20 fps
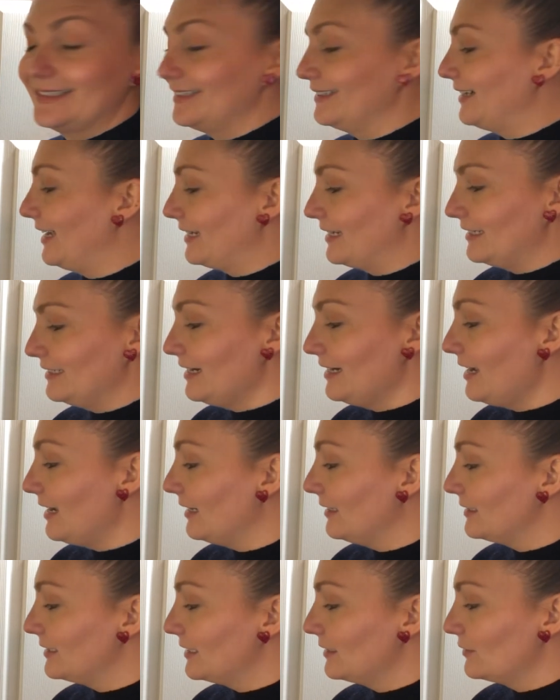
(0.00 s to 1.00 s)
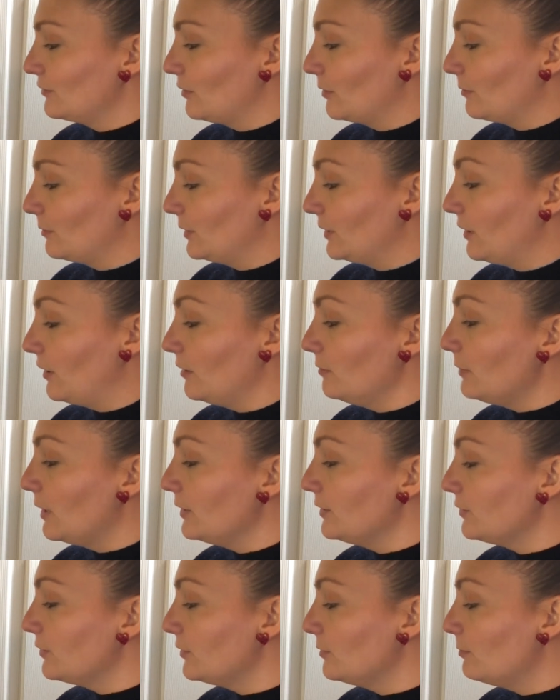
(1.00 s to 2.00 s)
I cannot. So I'm going to
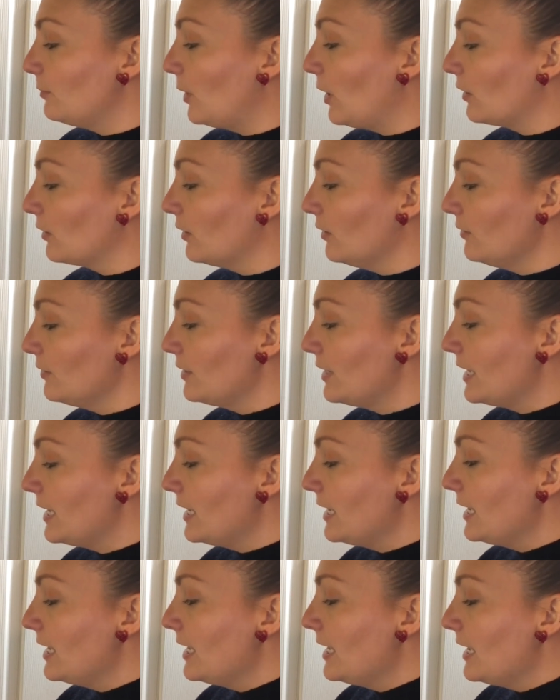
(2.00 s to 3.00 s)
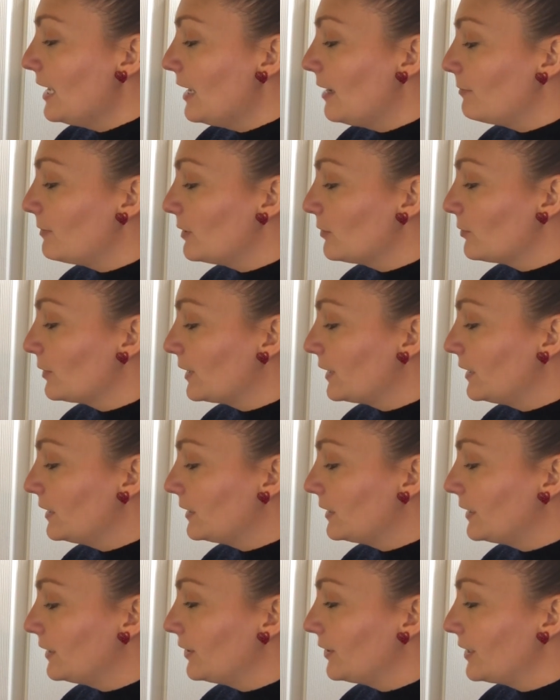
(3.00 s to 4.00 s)
unbundle and borrow and be really
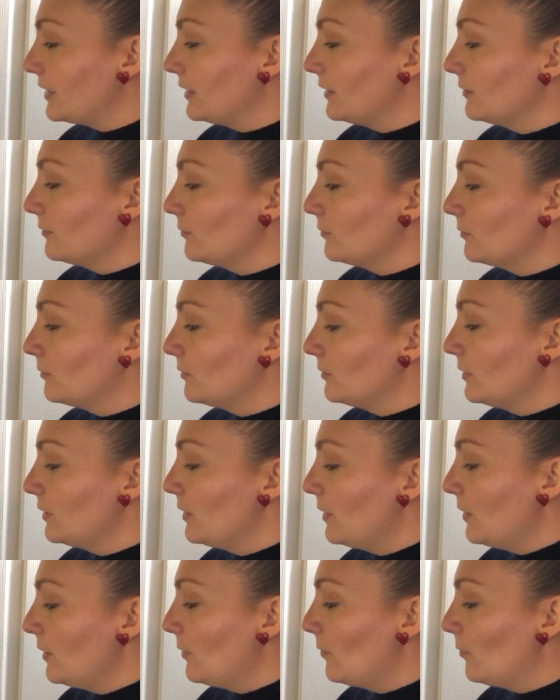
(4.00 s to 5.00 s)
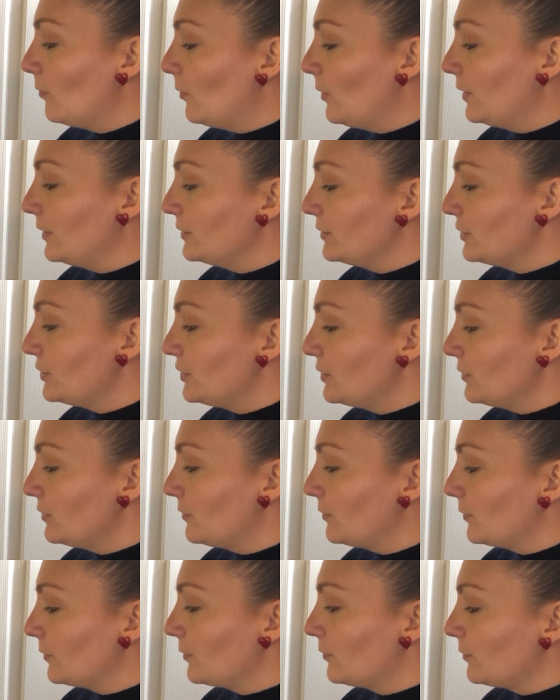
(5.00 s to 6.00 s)
clear here. 1,
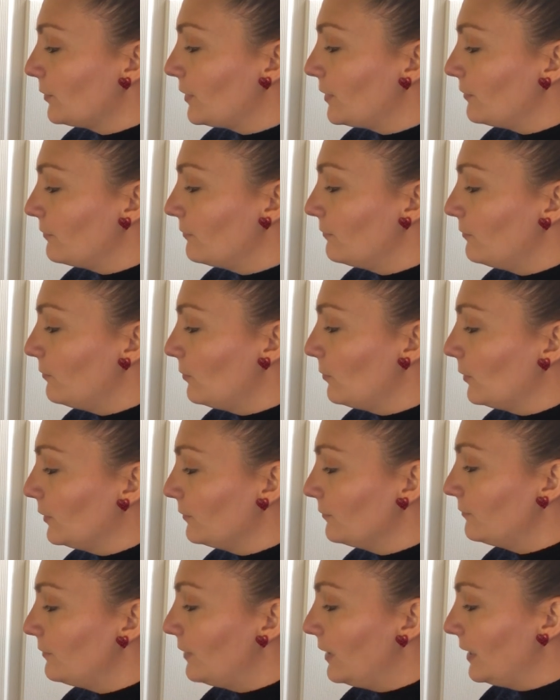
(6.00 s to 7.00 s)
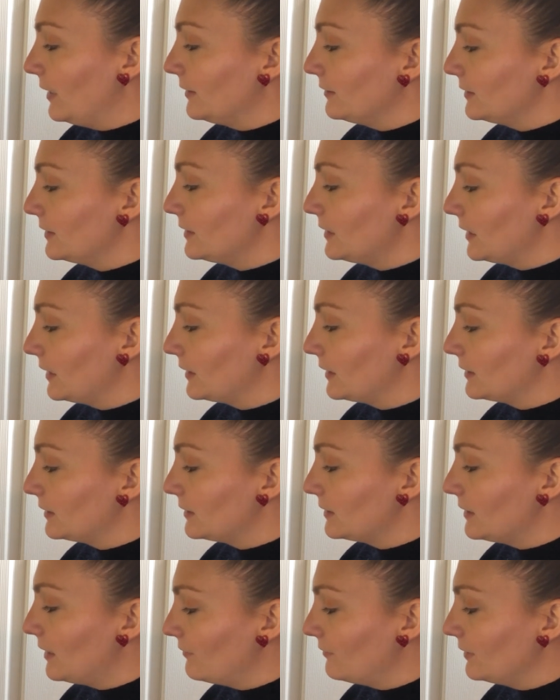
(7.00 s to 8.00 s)
2, 3, 4, 5, 6,
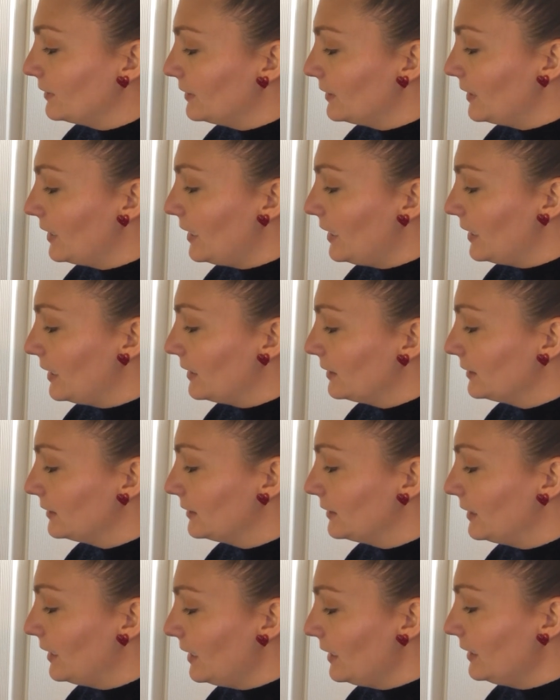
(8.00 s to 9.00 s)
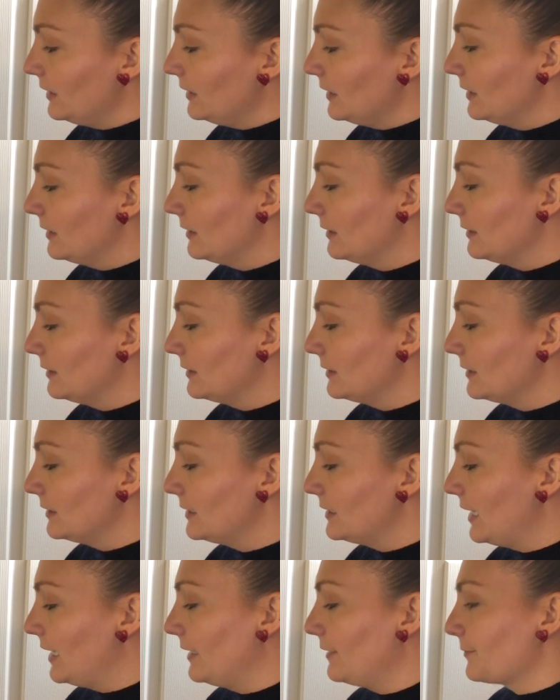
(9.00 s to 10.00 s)
7, 8, 9,
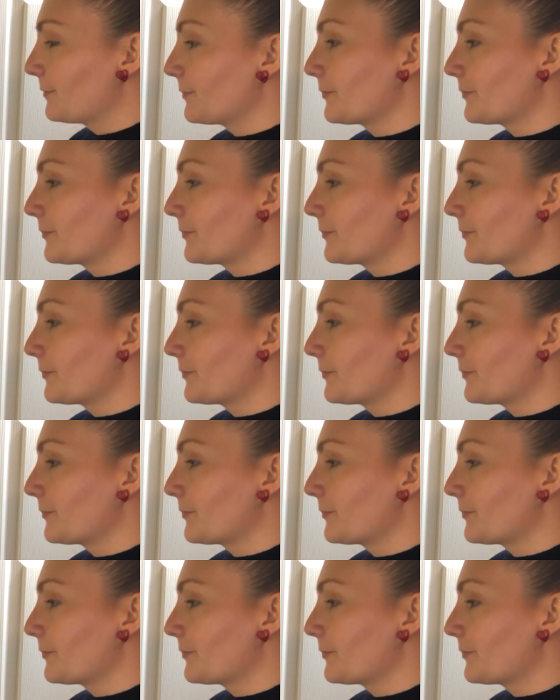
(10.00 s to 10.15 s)
10.